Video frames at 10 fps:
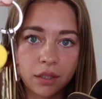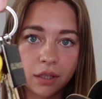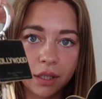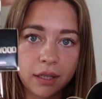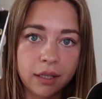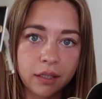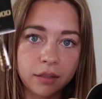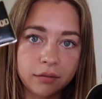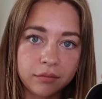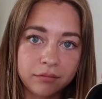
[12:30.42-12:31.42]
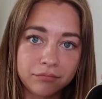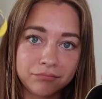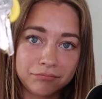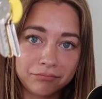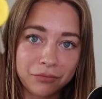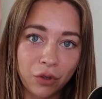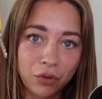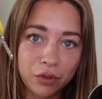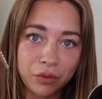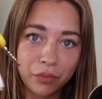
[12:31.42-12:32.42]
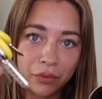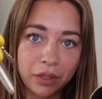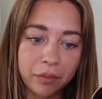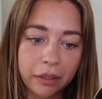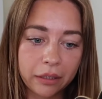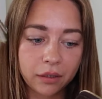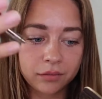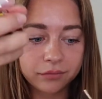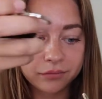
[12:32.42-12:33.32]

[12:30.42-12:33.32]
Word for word: The key, also pretty big.